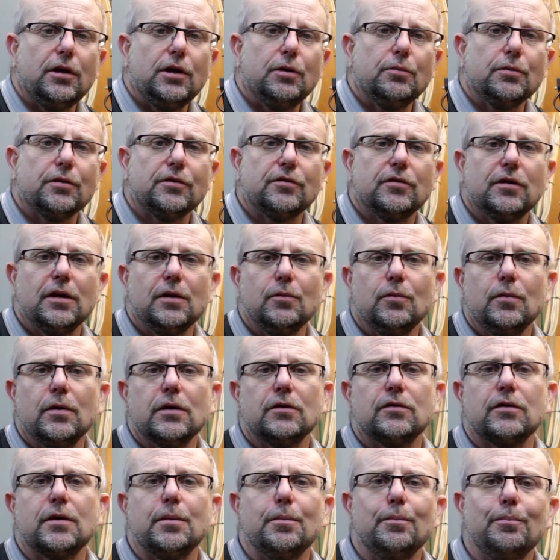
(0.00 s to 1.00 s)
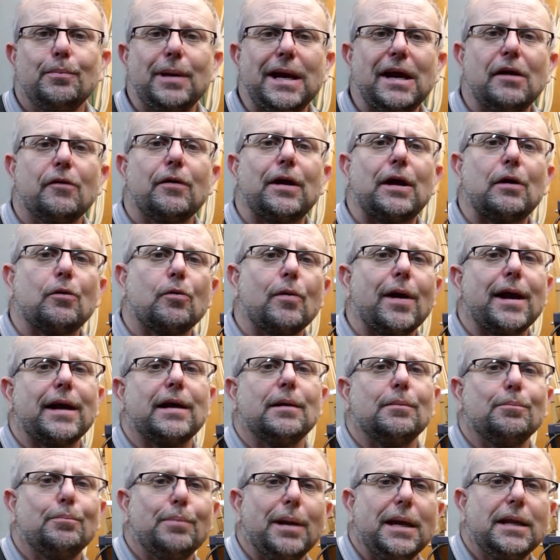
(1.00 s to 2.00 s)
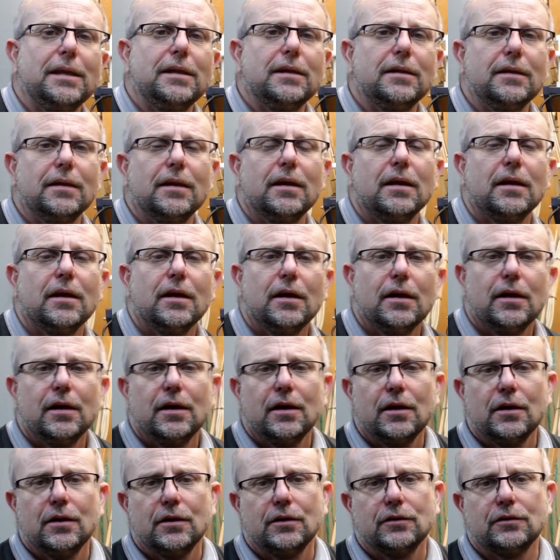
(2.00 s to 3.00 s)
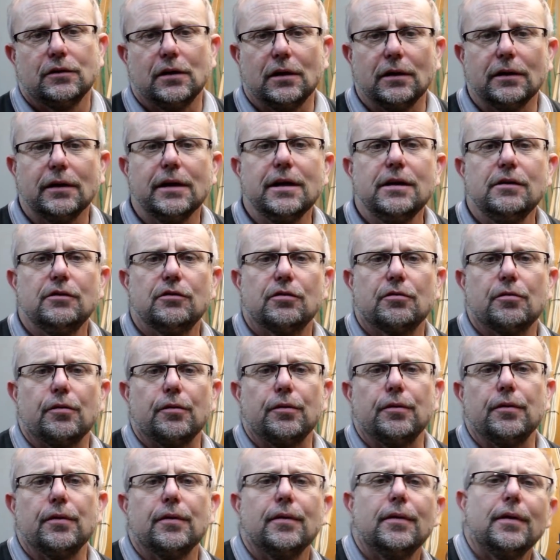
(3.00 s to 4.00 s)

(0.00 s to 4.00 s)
you would have seen us comparing rack and pinion to lead screw.